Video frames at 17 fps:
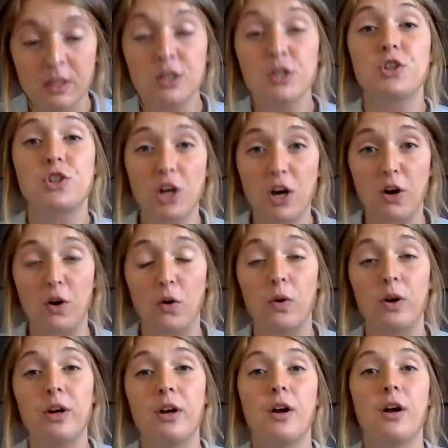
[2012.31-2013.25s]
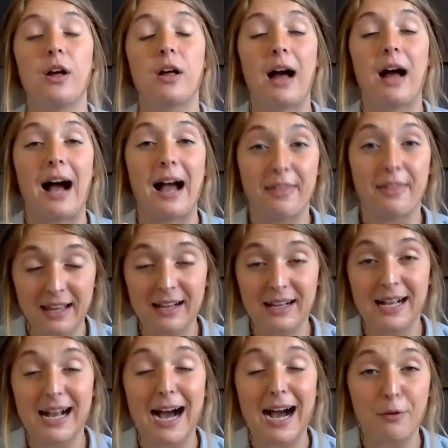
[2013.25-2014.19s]
So I think
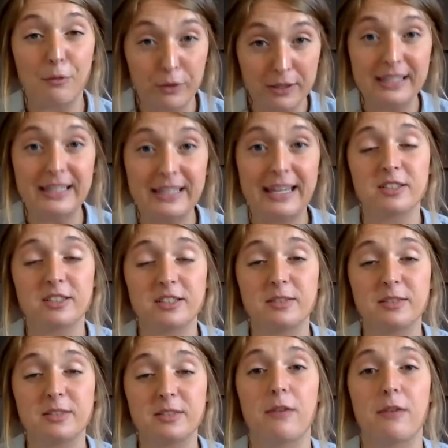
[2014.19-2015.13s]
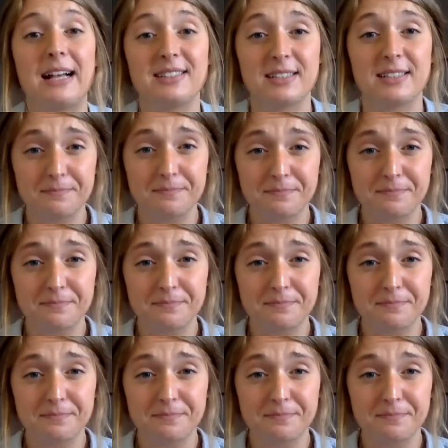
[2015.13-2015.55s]
God really cares about rest.